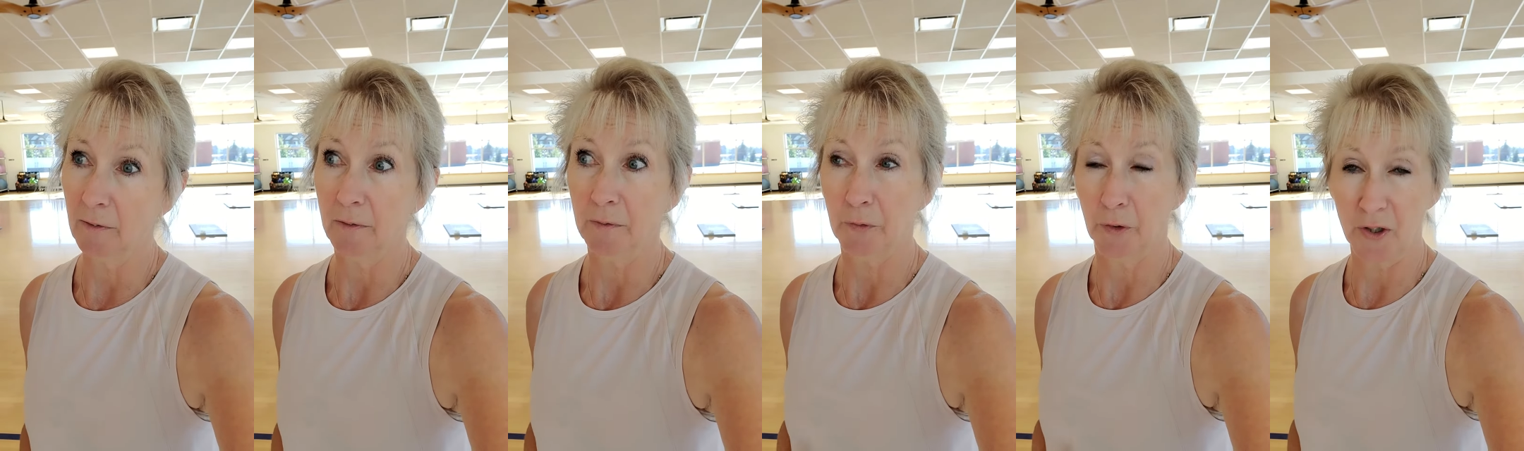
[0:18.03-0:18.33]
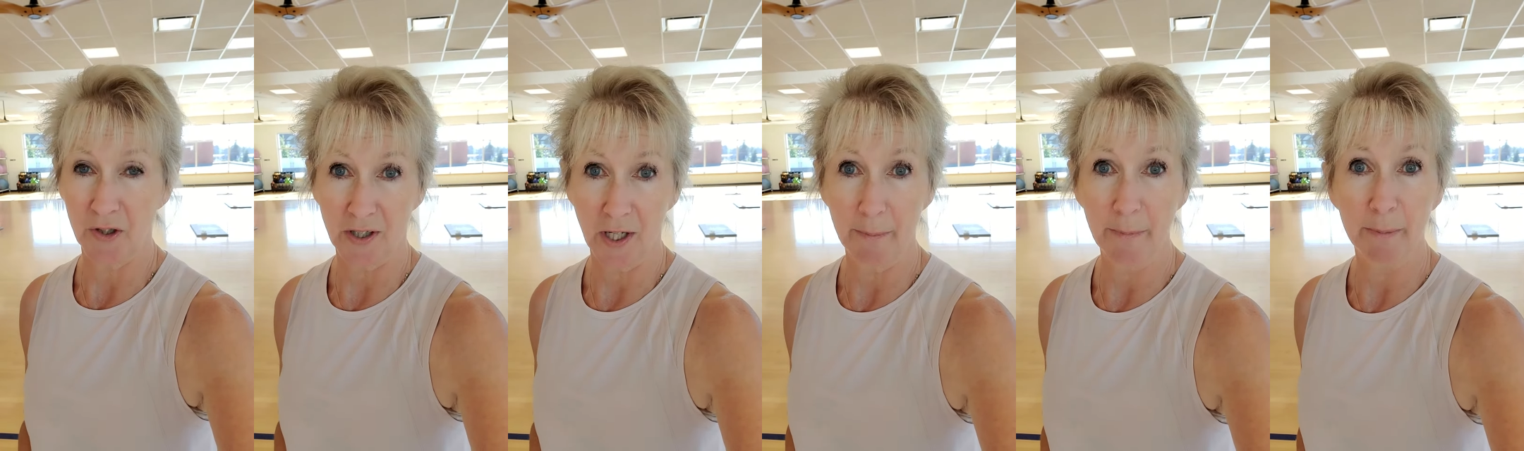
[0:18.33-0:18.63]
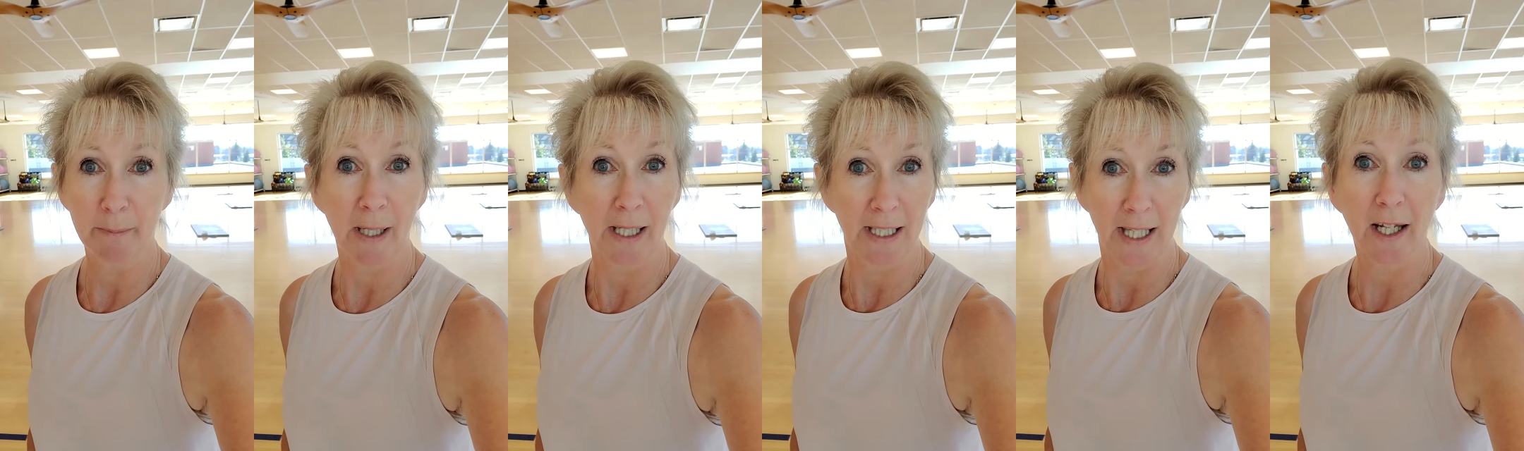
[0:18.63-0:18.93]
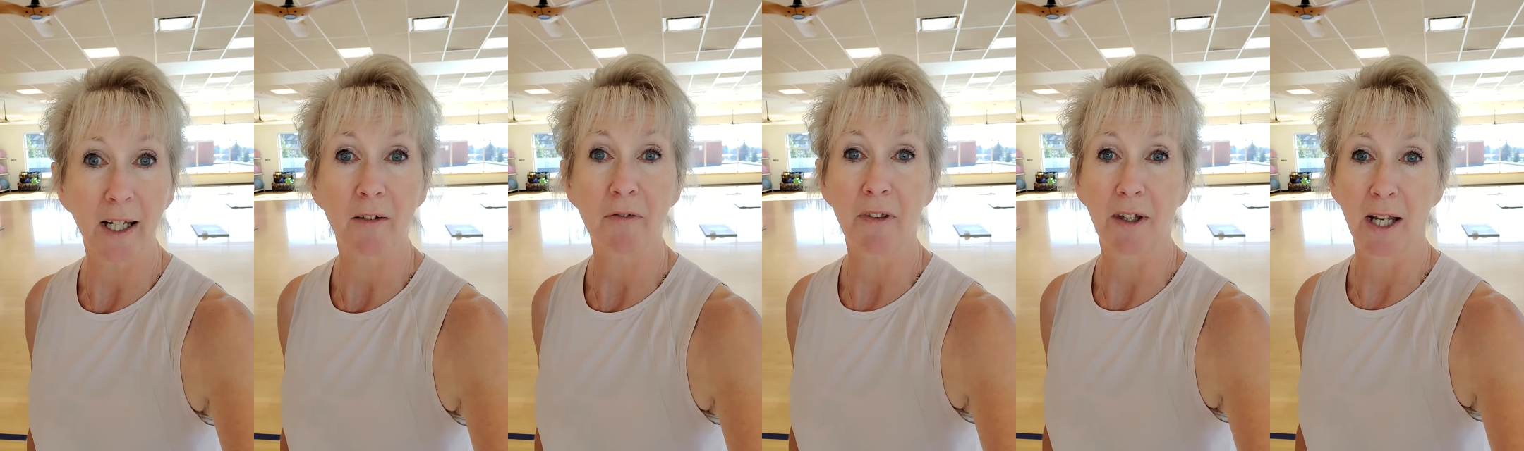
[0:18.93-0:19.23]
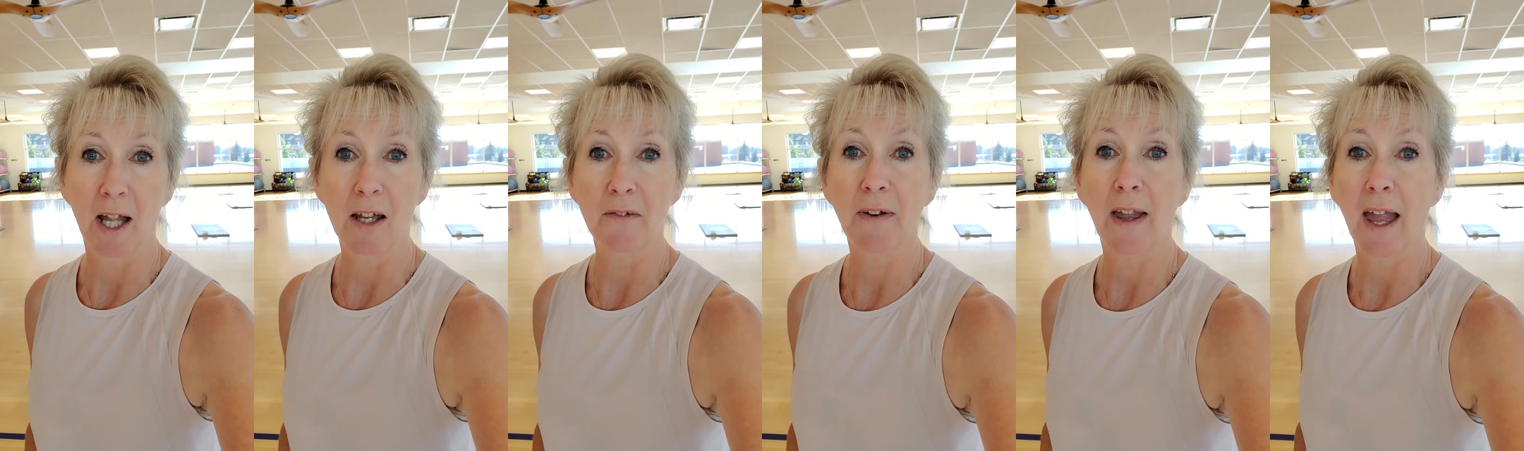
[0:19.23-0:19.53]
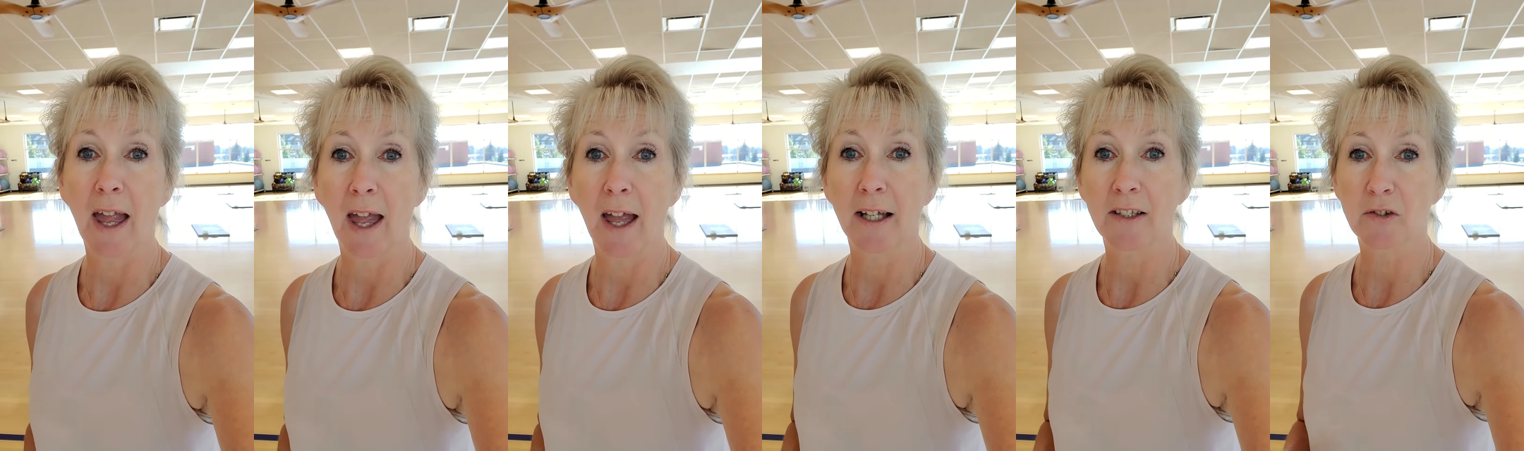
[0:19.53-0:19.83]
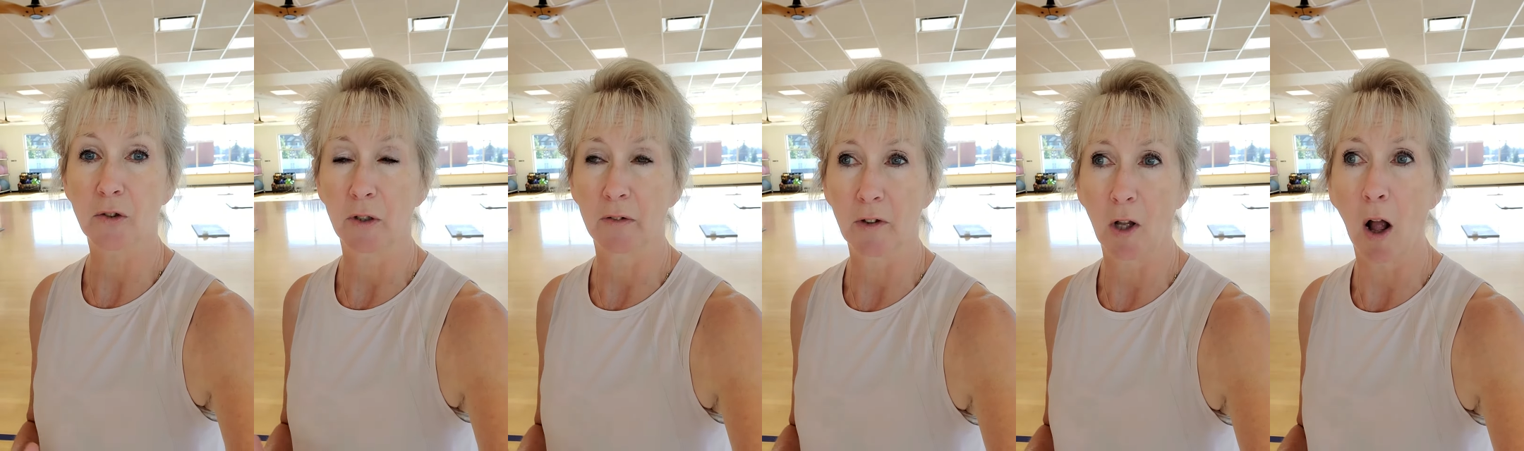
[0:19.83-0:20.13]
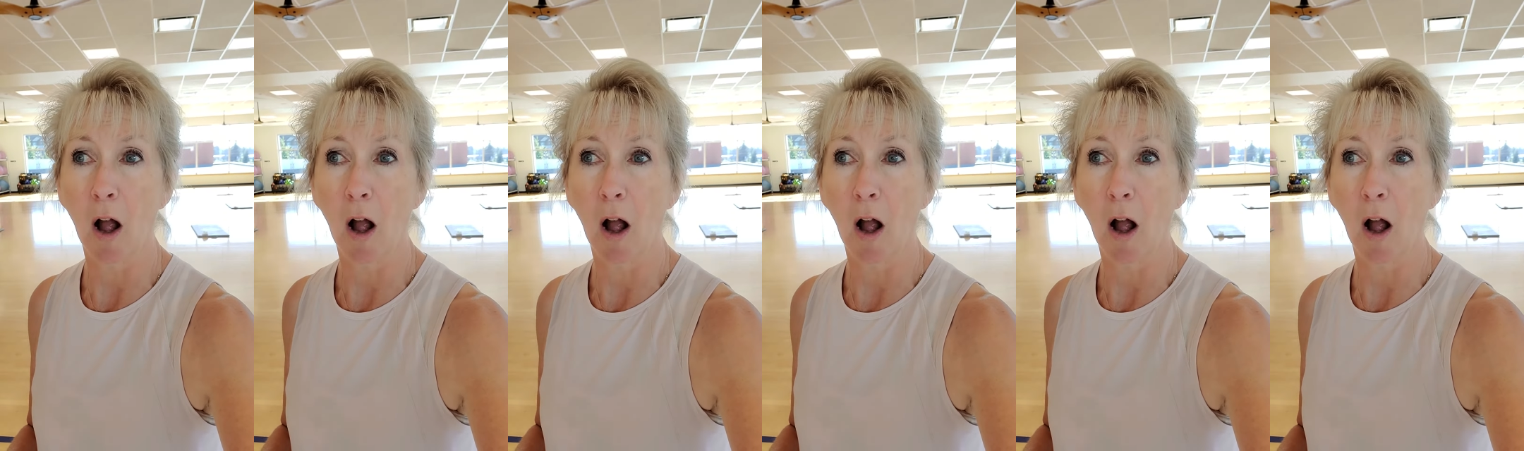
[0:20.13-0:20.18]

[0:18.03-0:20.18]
First time in my life that I've had sort of